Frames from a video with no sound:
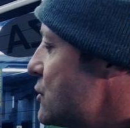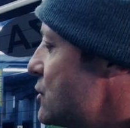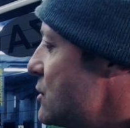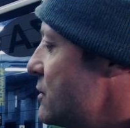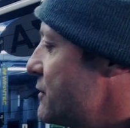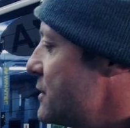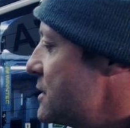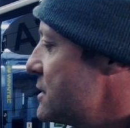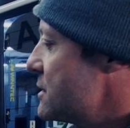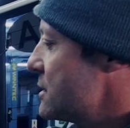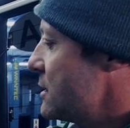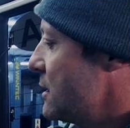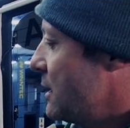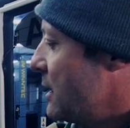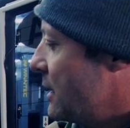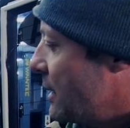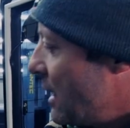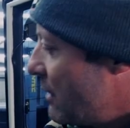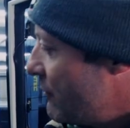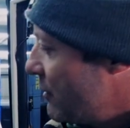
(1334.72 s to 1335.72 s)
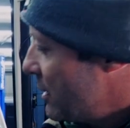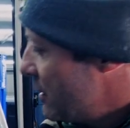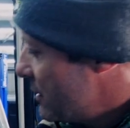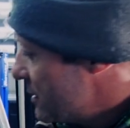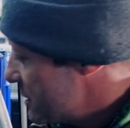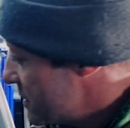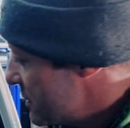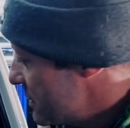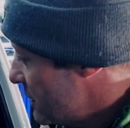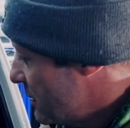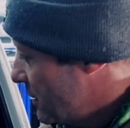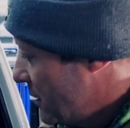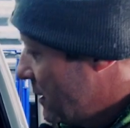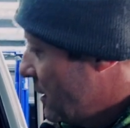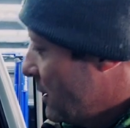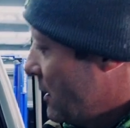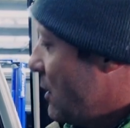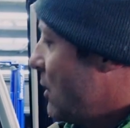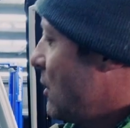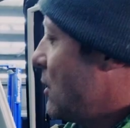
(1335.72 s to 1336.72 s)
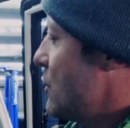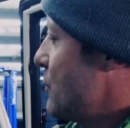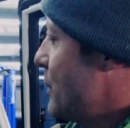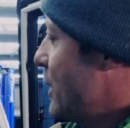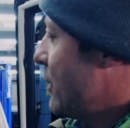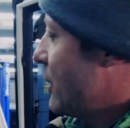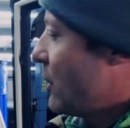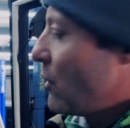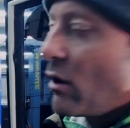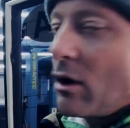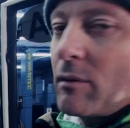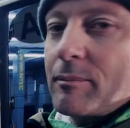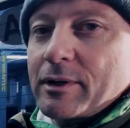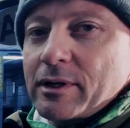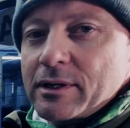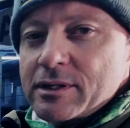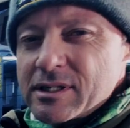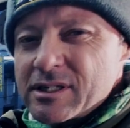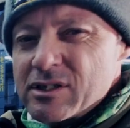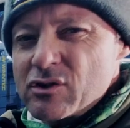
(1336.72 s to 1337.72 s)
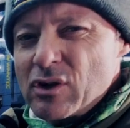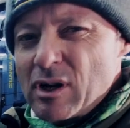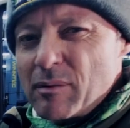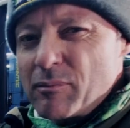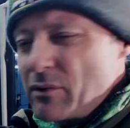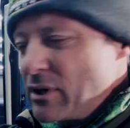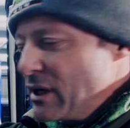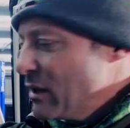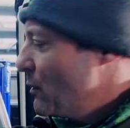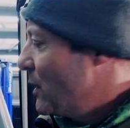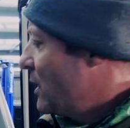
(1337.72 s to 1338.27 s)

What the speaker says: surface covered in this hardware and carpet. It's stood up really